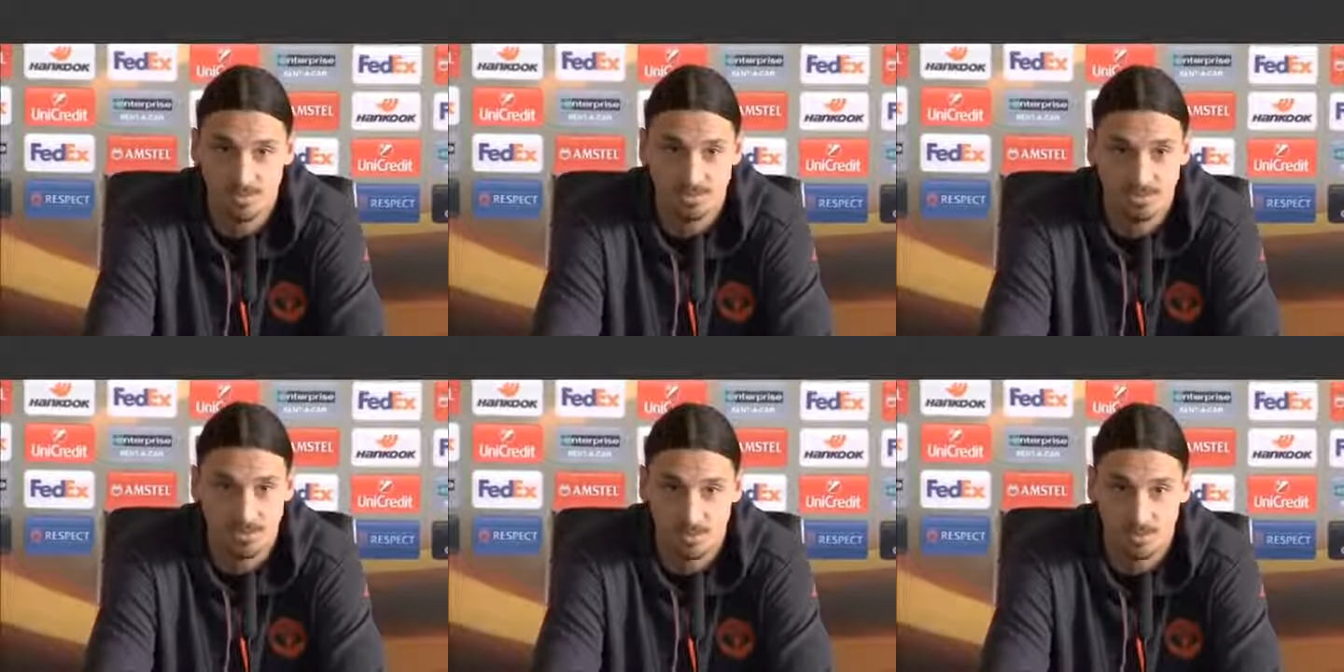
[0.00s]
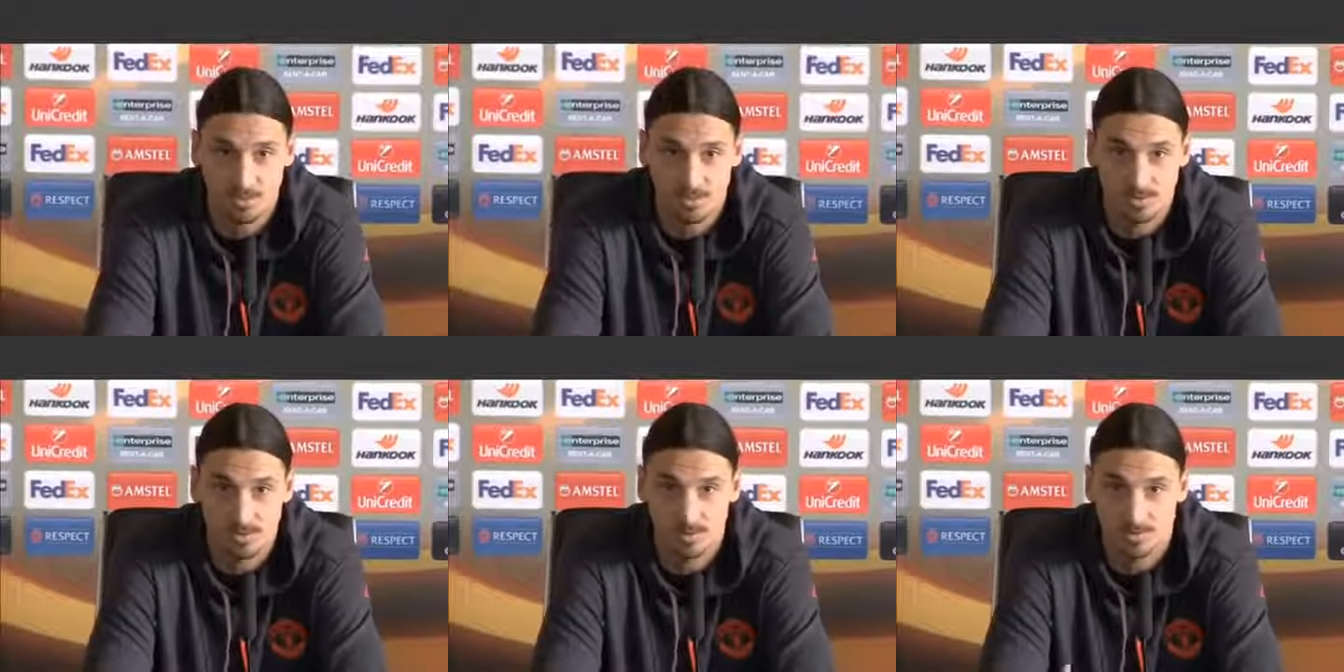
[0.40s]
we would
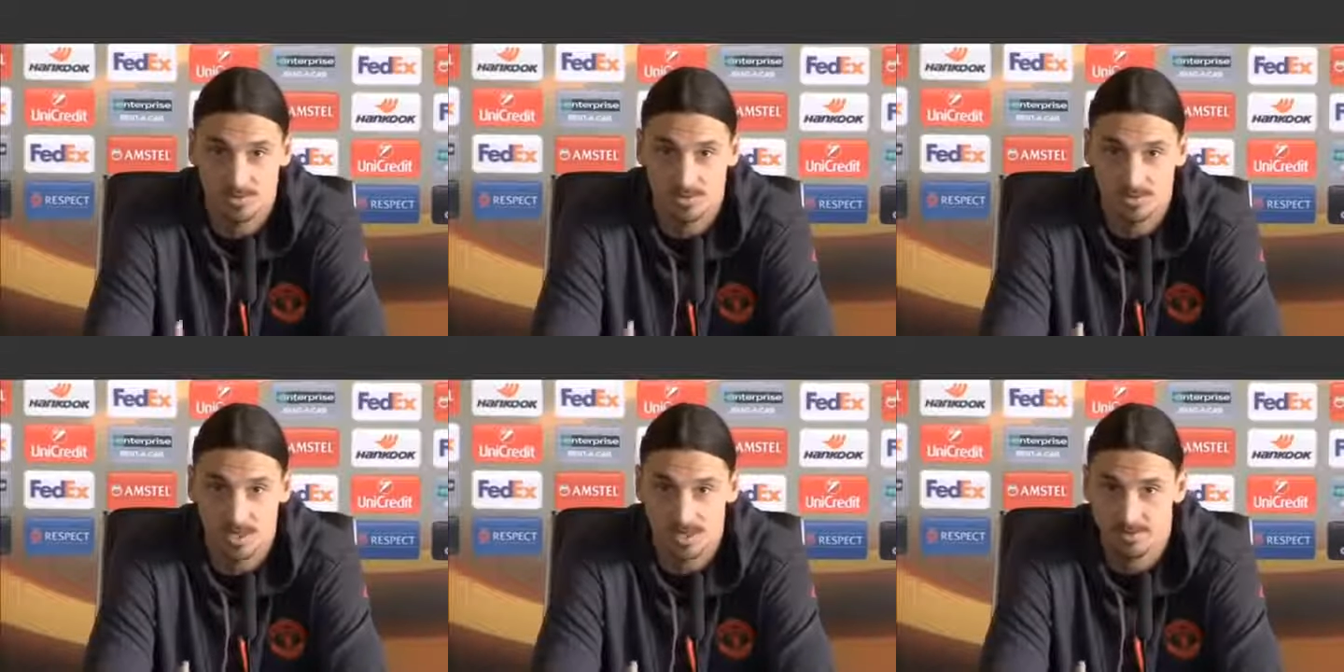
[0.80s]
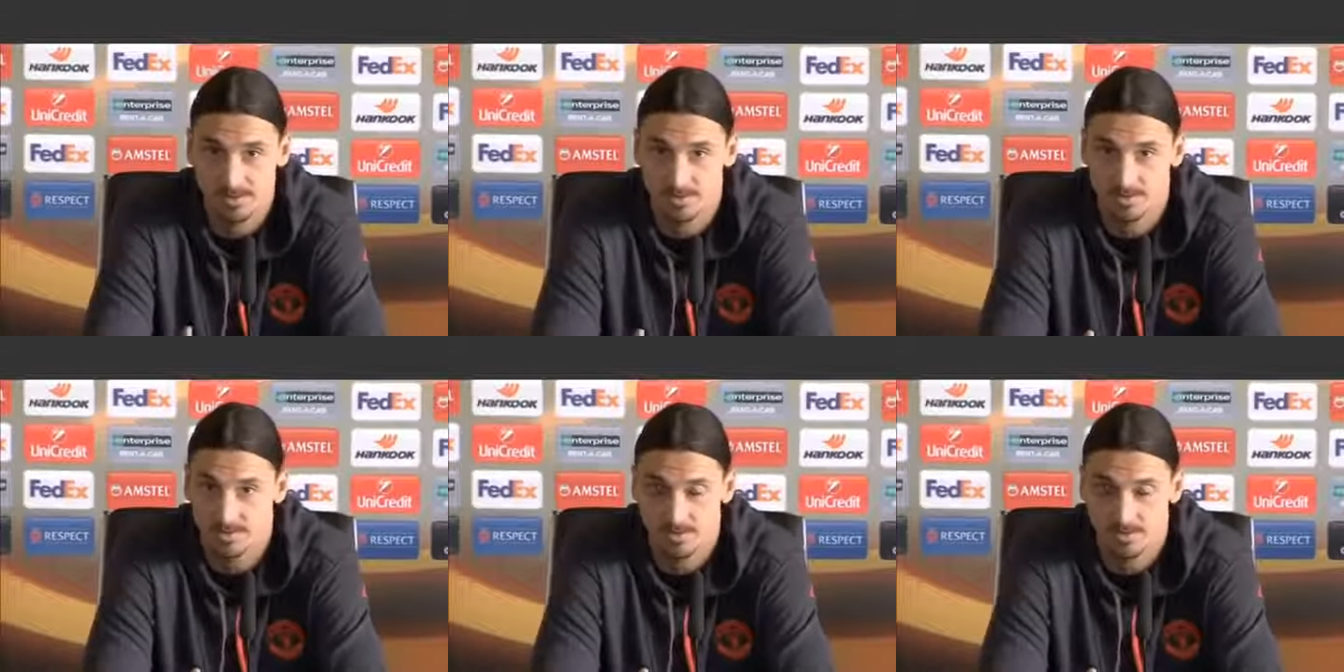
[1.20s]
already be
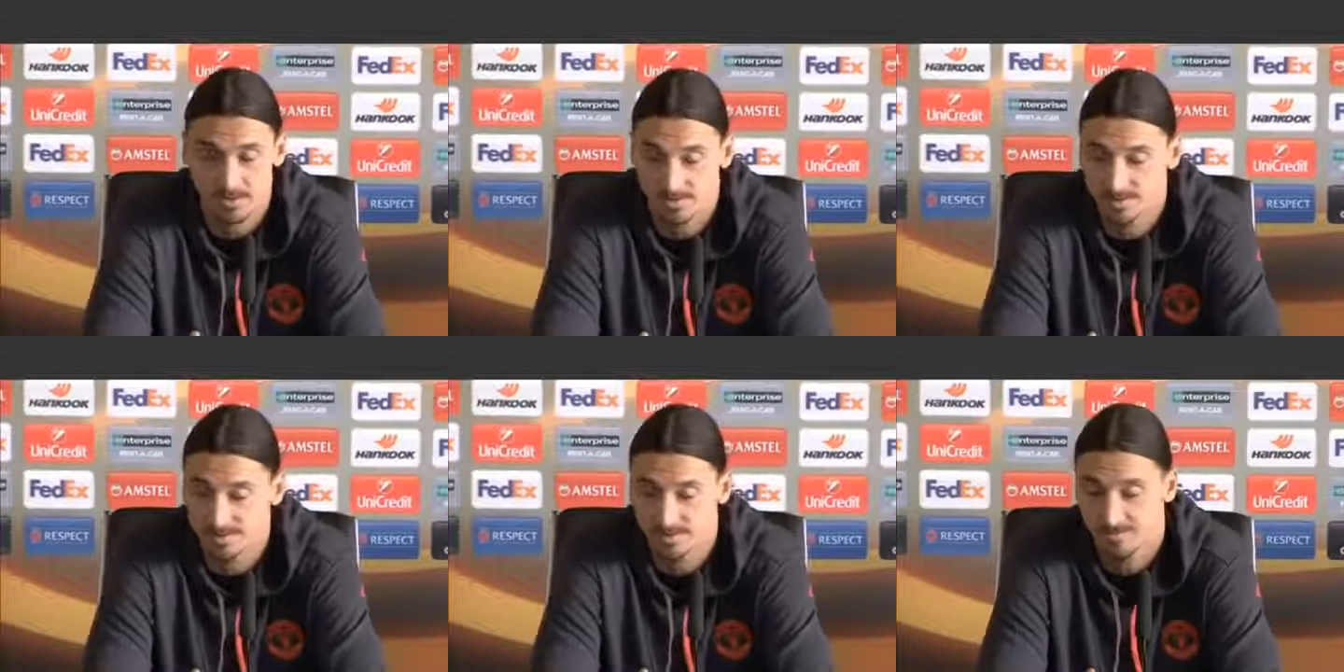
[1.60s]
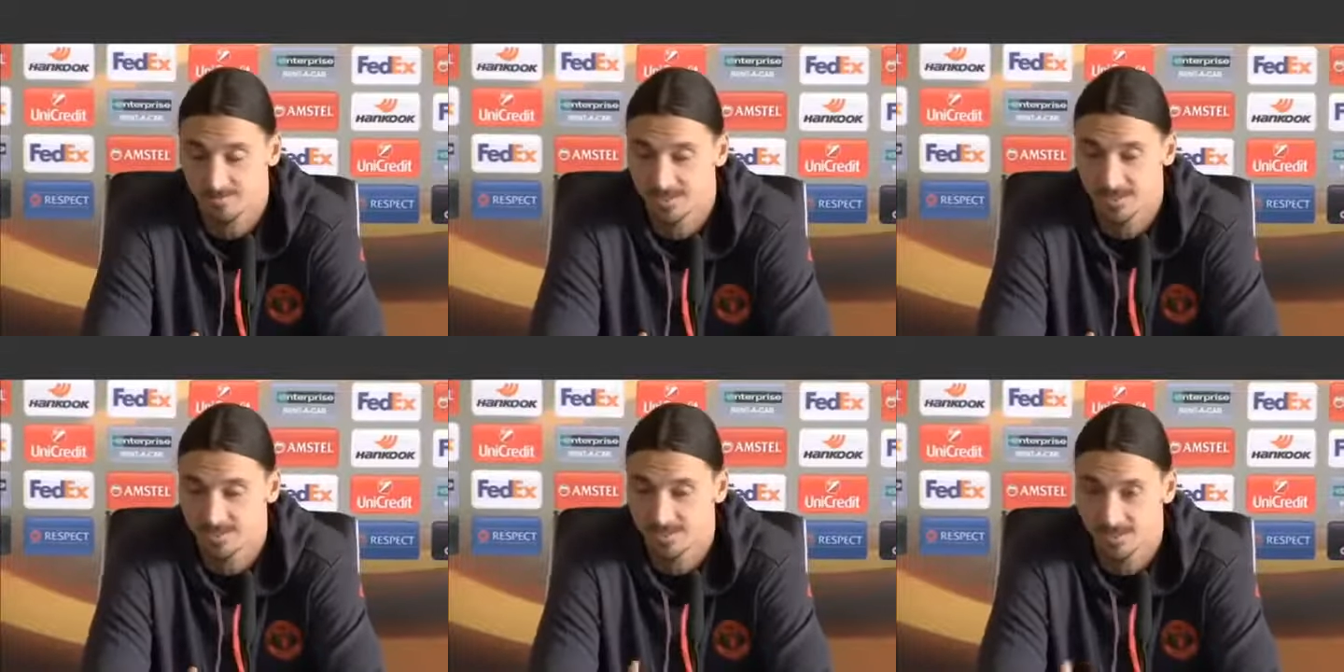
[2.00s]
champions.
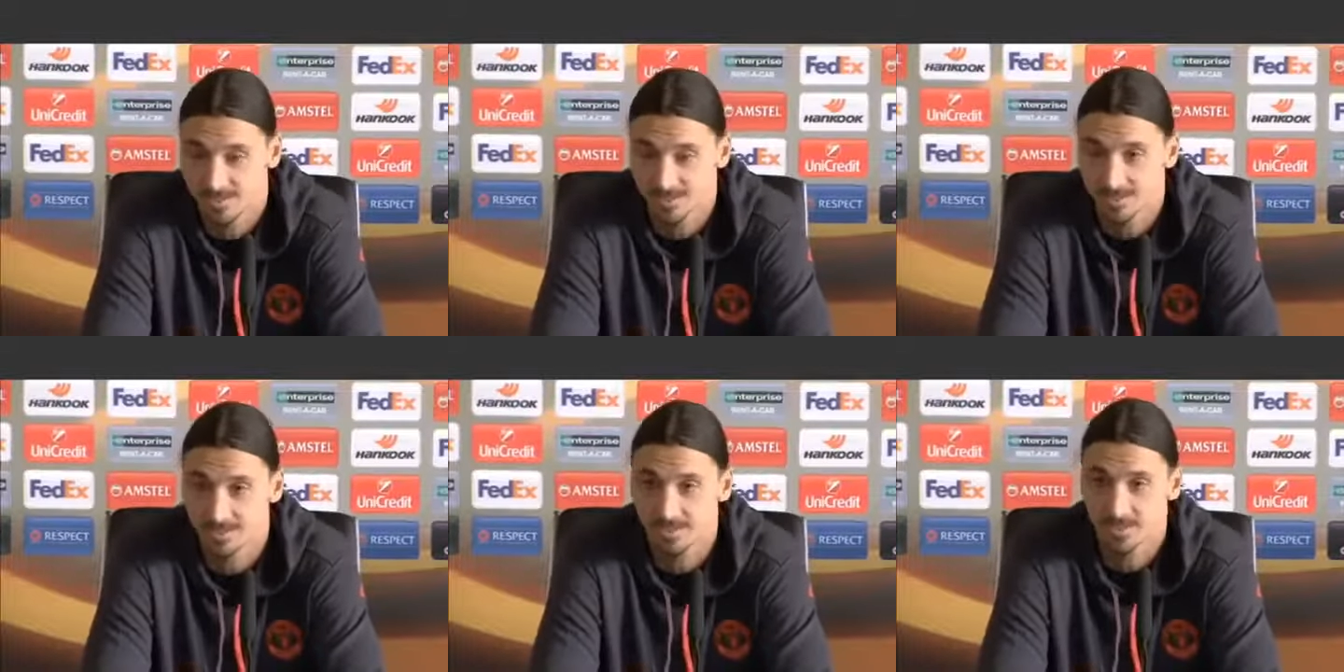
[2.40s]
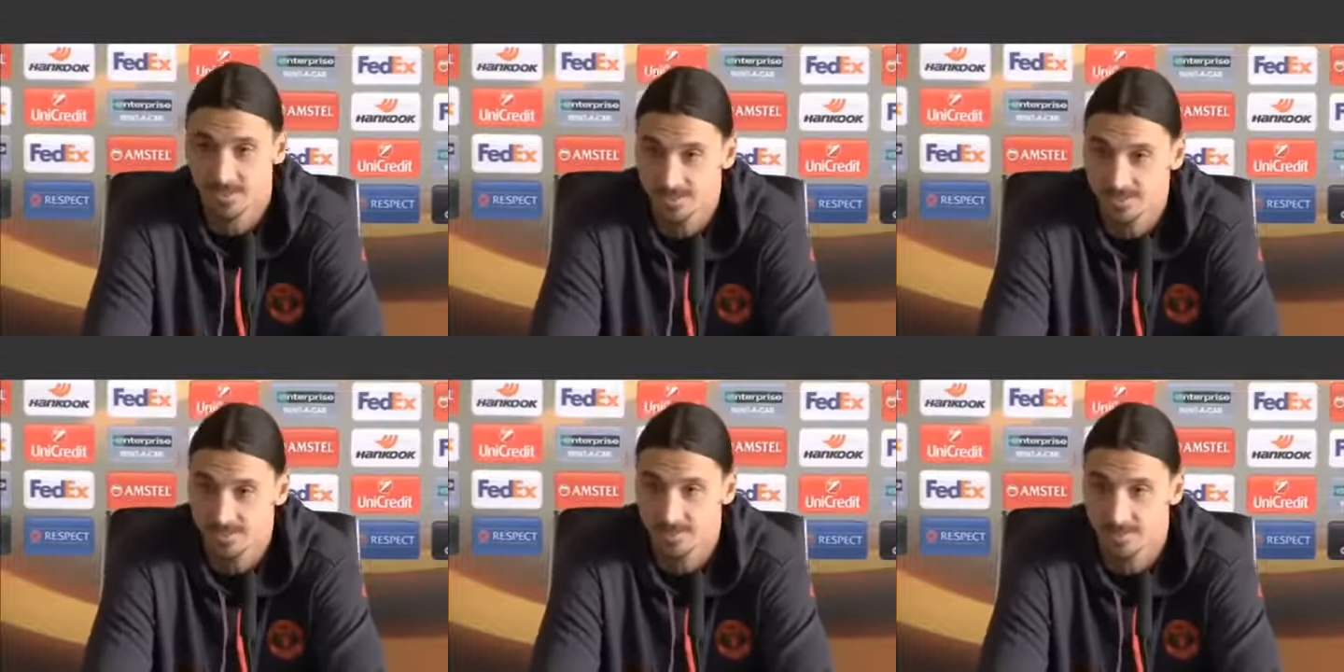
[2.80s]
But it takes
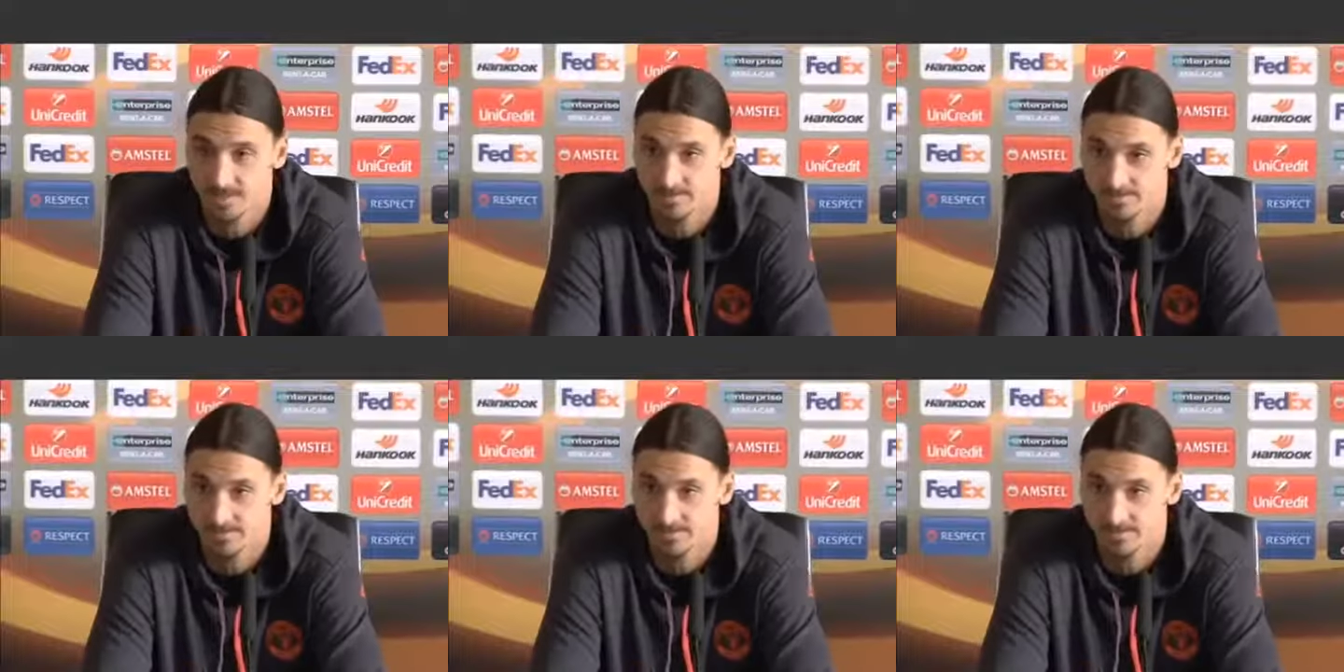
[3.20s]
time.